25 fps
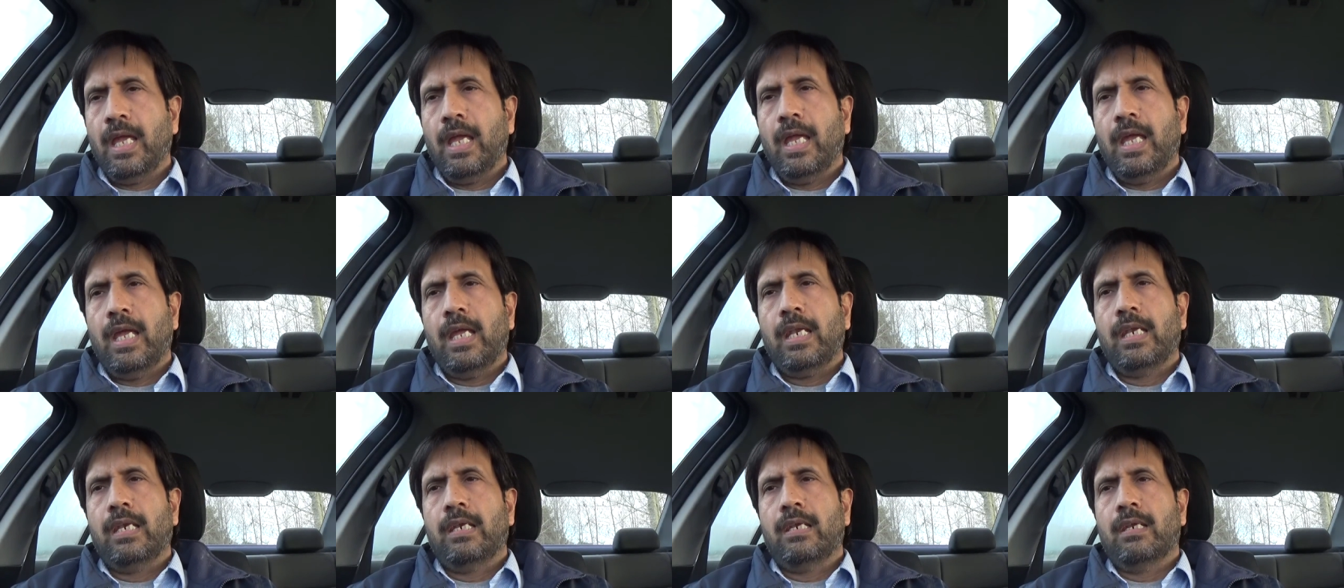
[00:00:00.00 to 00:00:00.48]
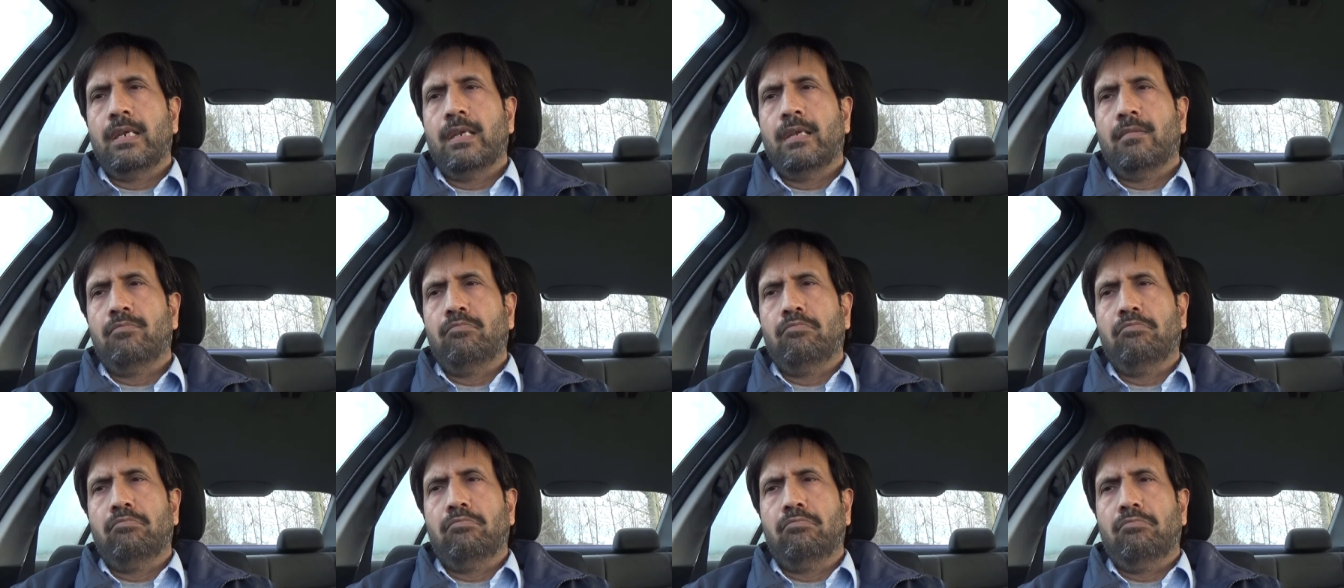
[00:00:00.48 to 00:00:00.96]
And uh,
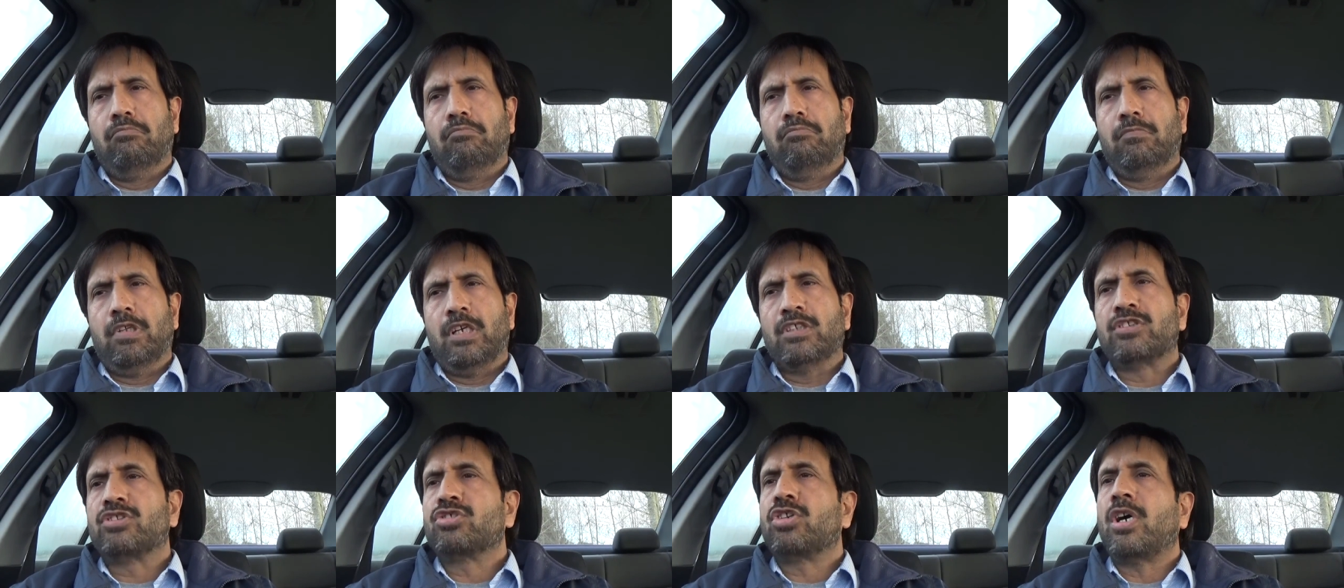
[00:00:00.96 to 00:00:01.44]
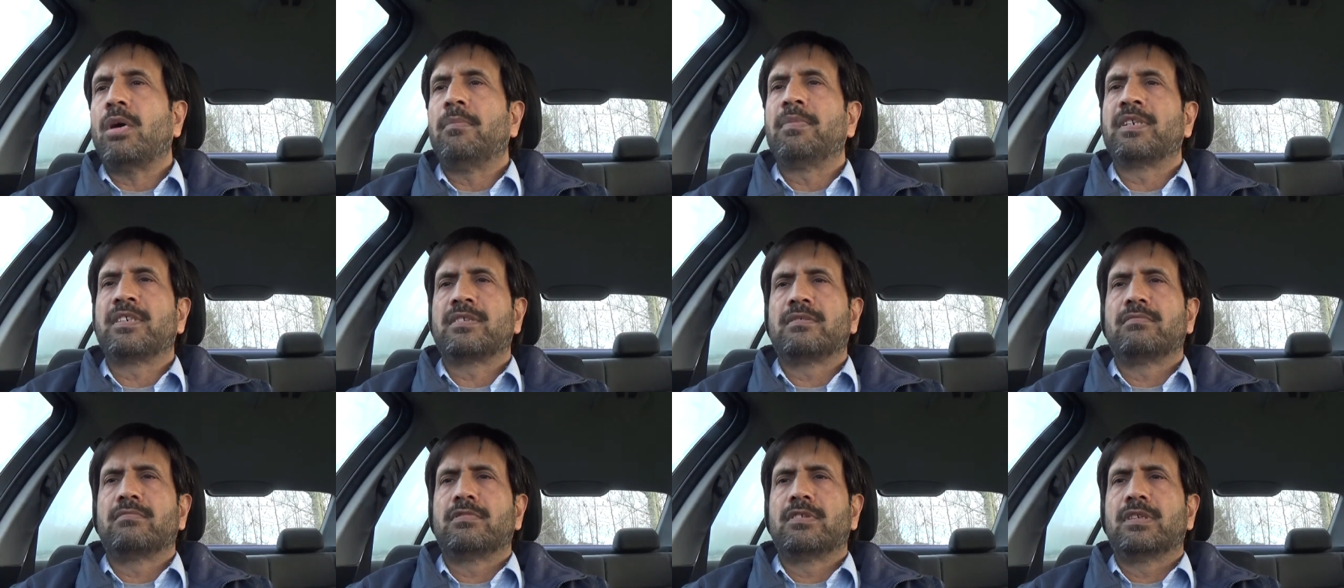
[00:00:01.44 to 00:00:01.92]
the other
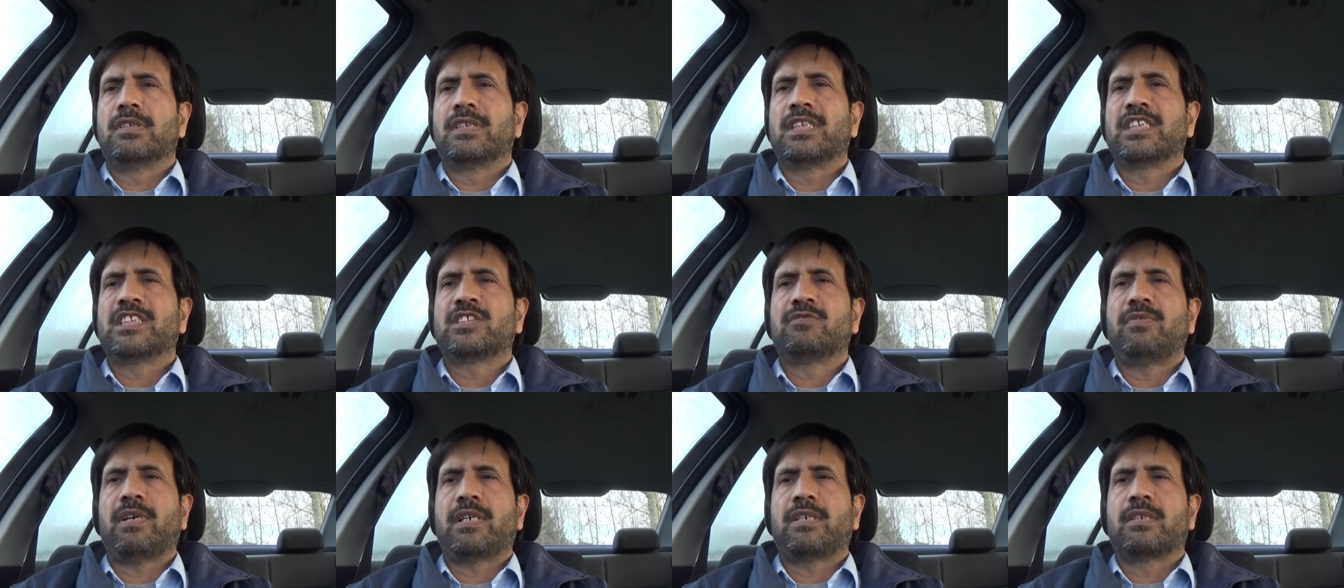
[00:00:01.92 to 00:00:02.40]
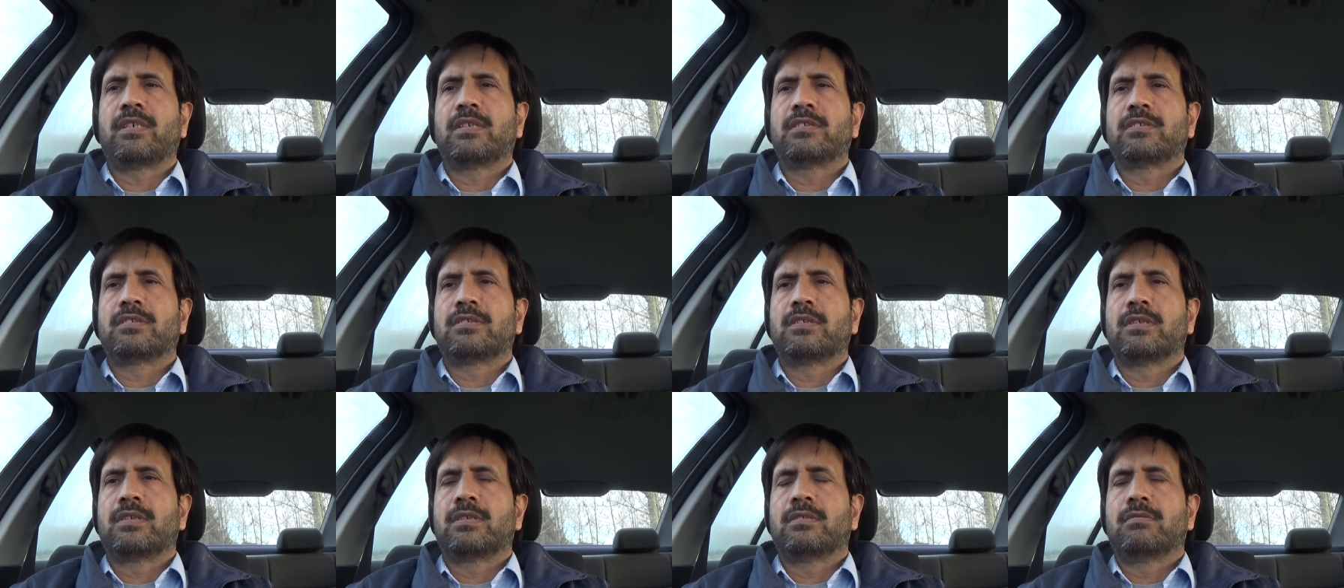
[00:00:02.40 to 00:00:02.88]
common risk
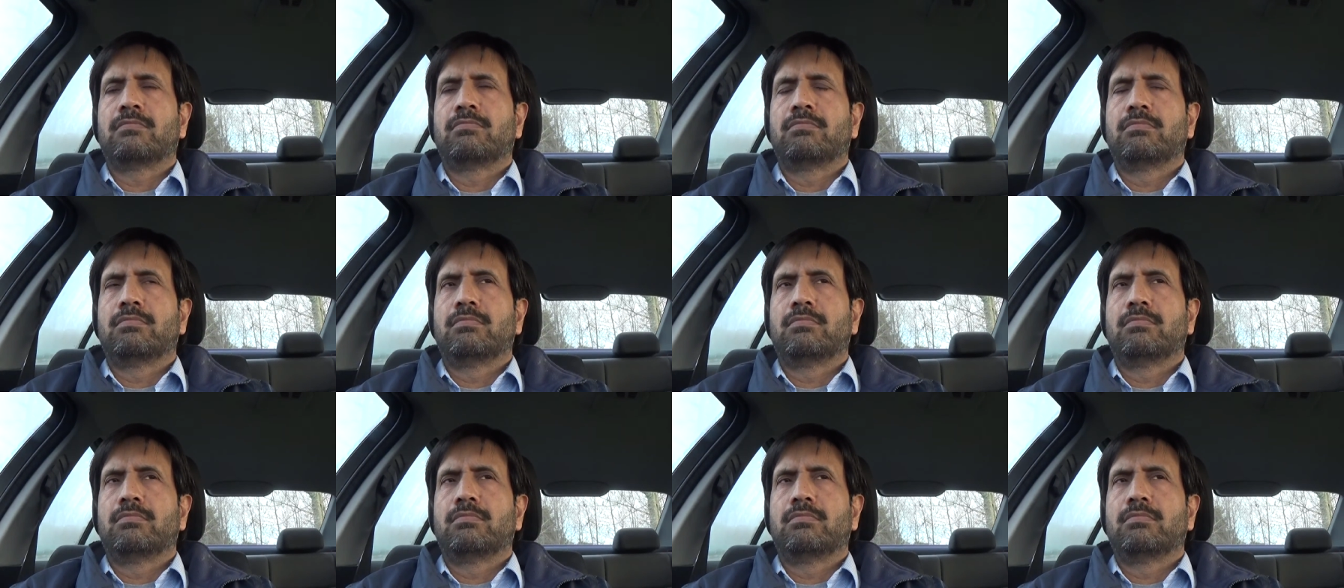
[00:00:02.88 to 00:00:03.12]
factors uh,